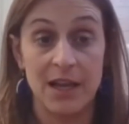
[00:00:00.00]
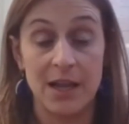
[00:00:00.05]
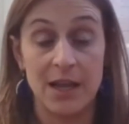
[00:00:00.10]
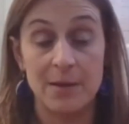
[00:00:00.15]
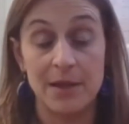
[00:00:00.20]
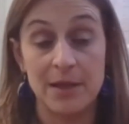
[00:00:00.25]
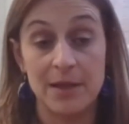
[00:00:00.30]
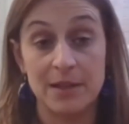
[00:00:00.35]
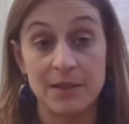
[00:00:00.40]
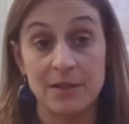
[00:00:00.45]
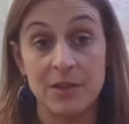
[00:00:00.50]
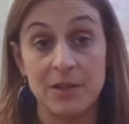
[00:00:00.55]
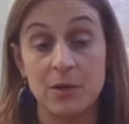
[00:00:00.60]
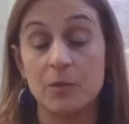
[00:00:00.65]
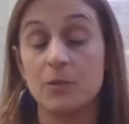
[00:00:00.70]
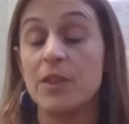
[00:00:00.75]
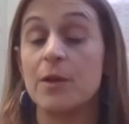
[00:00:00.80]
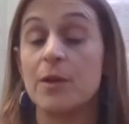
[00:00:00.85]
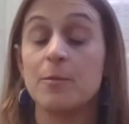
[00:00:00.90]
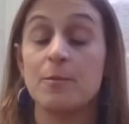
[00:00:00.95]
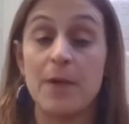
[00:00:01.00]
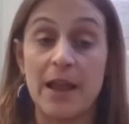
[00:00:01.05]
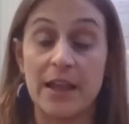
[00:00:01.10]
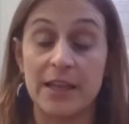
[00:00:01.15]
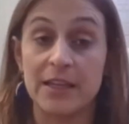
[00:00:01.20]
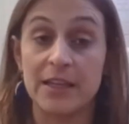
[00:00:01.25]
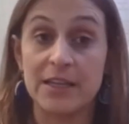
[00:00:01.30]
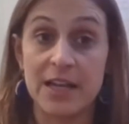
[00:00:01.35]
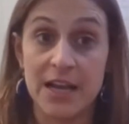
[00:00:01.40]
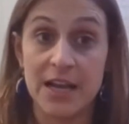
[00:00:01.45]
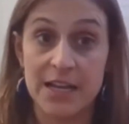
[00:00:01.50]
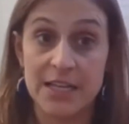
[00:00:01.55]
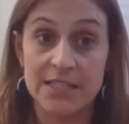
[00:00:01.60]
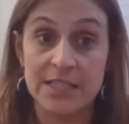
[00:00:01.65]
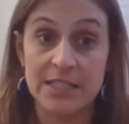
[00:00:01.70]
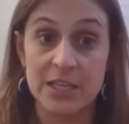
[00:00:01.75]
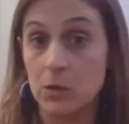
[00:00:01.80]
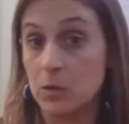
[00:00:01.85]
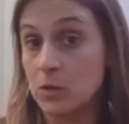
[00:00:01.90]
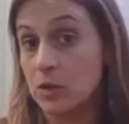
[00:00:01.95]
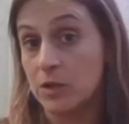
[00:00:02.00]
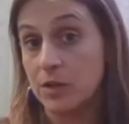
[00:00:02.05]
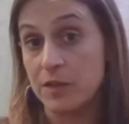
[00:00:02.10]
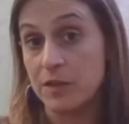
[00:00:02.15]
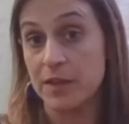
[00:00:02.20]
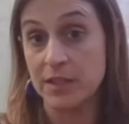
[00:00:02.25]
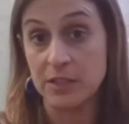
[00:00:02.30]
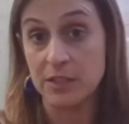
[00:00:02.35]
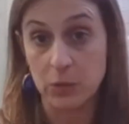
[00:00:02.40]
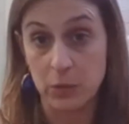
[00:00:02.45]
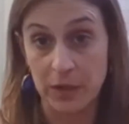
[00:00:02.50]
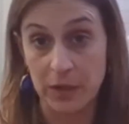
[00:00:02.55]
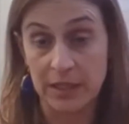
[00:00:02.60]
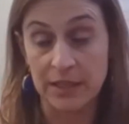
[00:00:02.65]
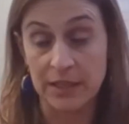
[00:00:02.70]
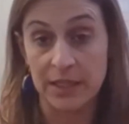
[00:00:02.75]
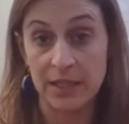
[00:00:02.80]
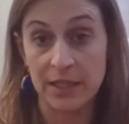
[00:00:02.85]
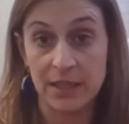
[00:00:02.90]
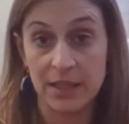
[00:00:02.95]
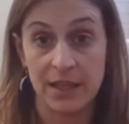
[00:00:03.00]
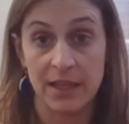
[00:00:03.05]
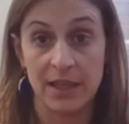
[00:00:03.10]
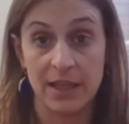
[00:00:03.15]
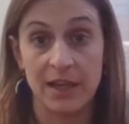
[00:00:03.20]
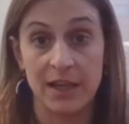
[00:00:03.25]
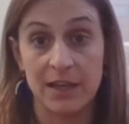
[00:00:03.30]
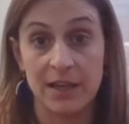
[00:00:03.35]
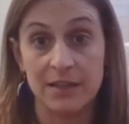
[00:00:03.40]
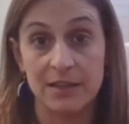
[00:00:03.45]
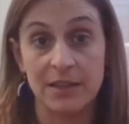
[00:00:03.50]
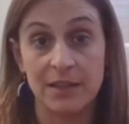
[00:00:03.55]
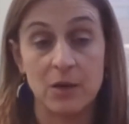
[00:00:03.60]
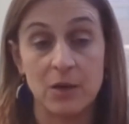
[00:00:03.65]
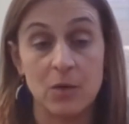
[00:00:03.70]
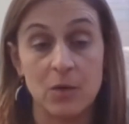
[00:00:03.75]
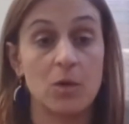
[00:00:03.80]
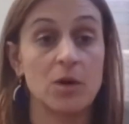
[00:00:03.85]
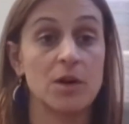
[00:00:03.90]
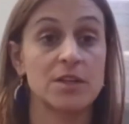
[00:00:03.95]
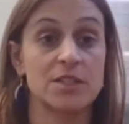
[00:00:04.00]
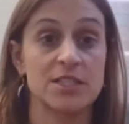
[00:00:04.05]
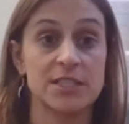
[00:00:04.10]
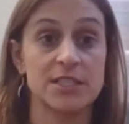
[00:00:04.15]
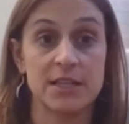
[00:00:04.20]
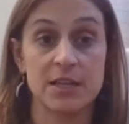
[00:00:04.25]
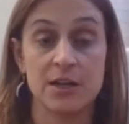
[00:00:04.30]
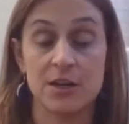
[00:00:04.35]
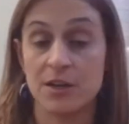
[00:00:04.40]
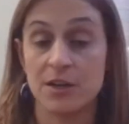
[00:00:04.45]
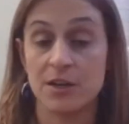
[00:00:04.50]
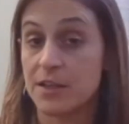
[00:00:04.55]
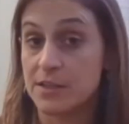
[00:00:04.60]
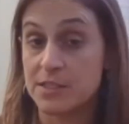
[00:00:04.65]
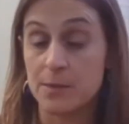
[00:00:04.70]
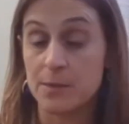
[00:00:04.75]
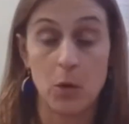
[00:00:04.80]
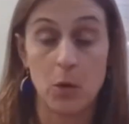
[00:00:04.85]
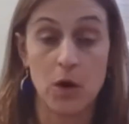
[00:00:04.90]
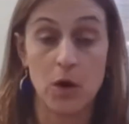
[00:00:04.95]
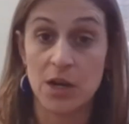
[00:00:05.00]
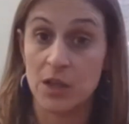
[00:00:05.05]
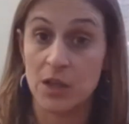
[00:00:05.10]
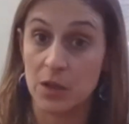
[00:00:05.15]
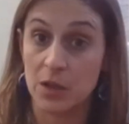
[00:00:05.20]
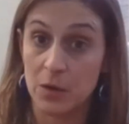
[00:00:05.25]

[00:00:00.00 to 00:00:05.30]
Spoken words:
They recognize that you learn things quickly, and we're just here to support